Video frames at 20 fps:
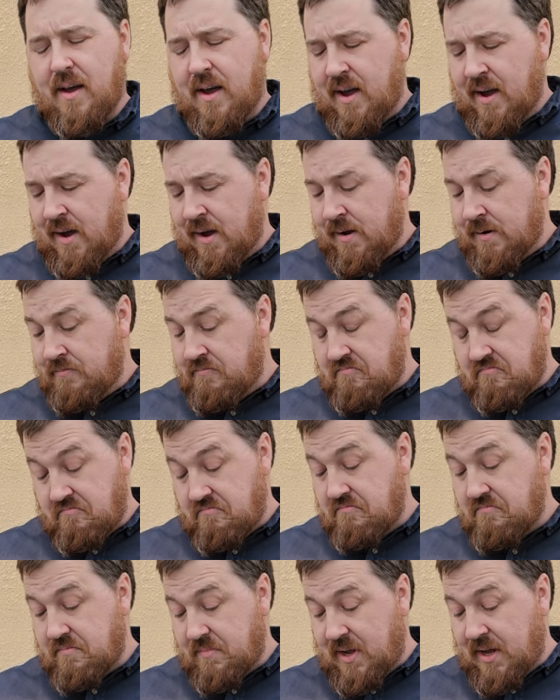and
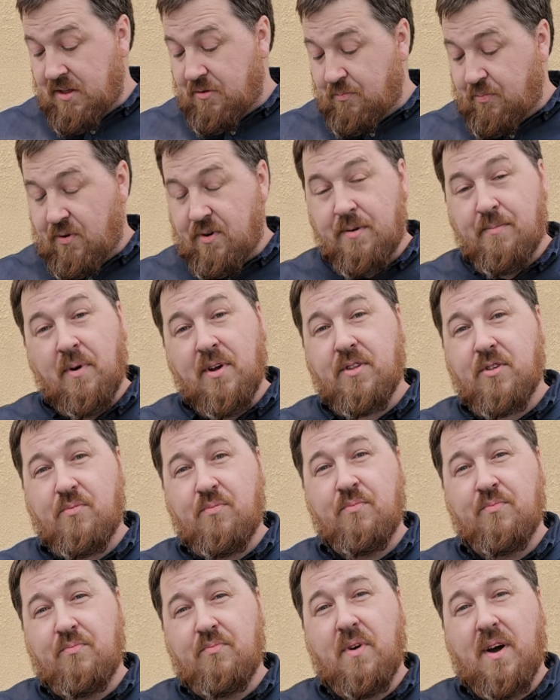that's pretty much,
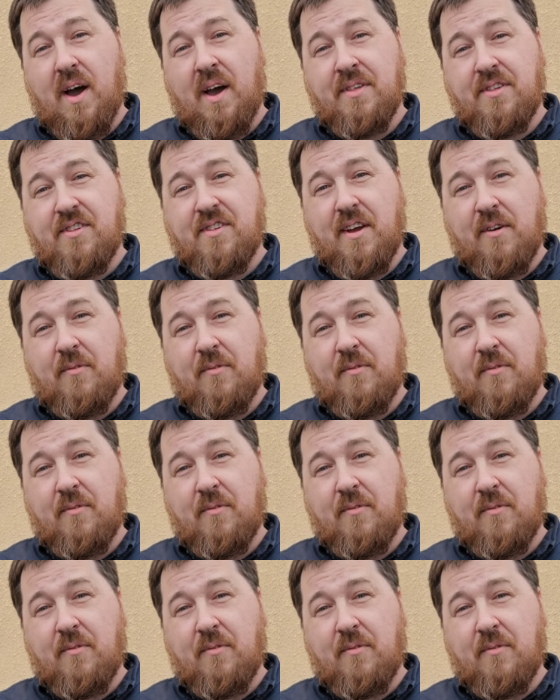I stick